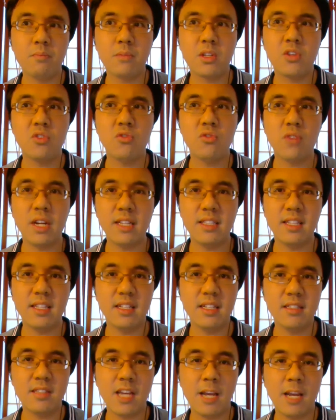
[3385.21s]
create
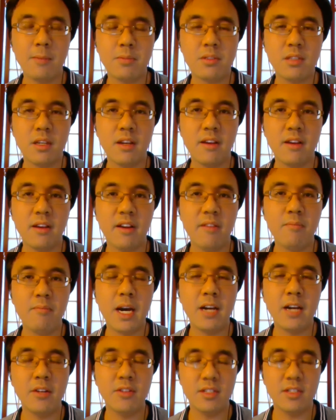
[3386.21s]
these types of
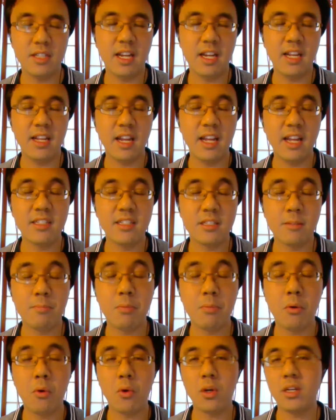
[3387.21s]
boundaries and
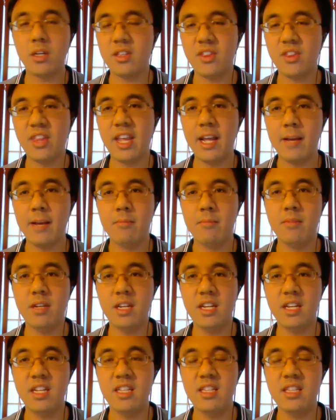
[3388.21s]
support them
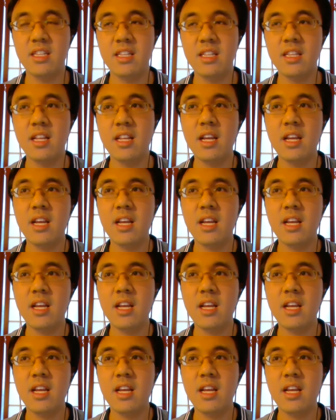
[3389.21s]
in